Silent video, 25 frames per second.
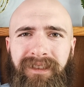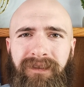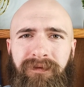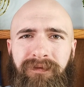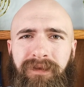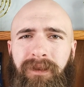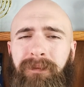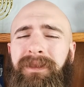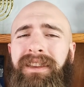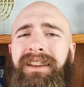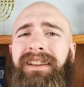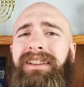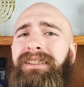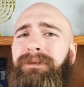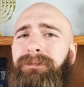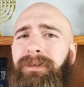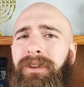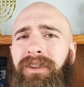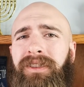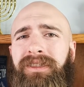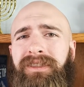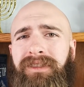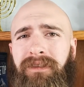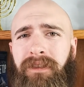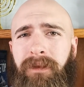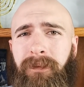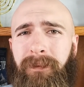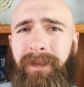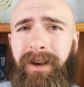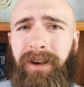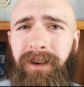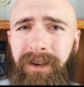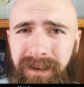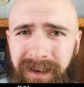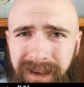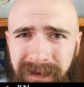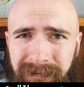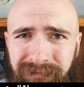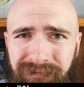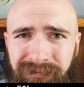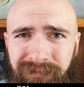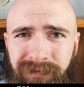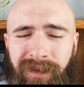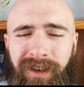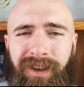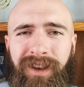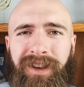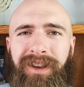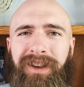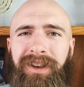from the experience of American.
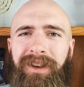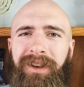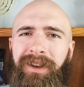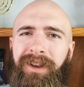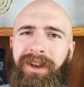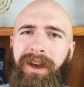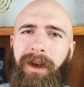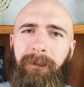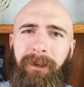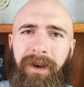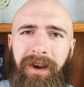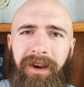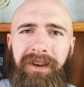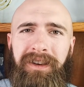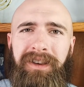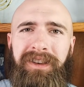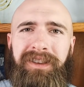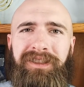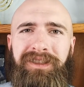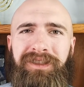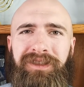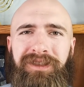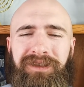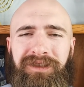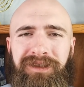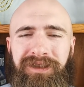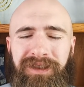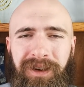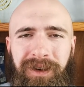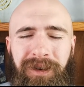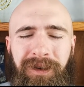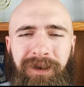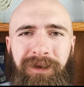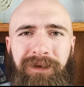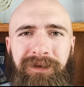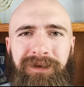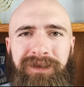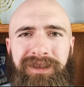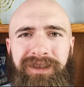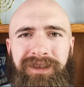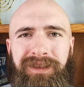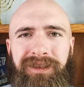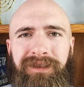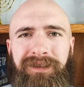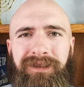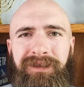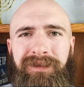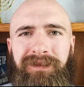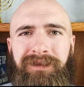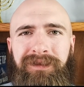Americans don't
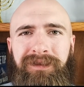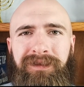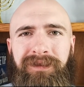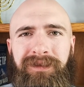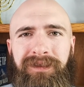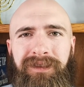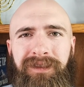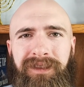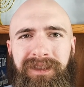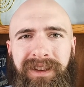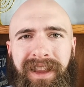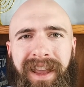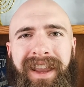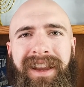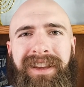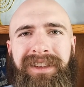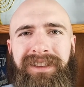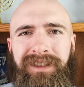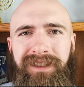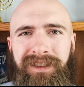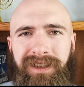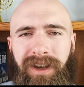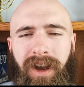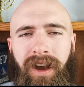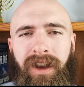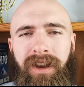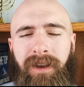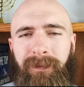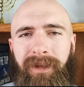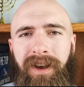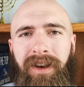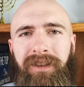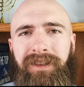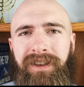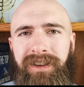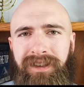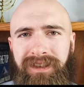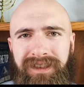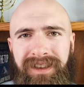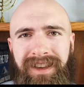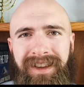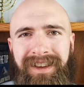like to talk about these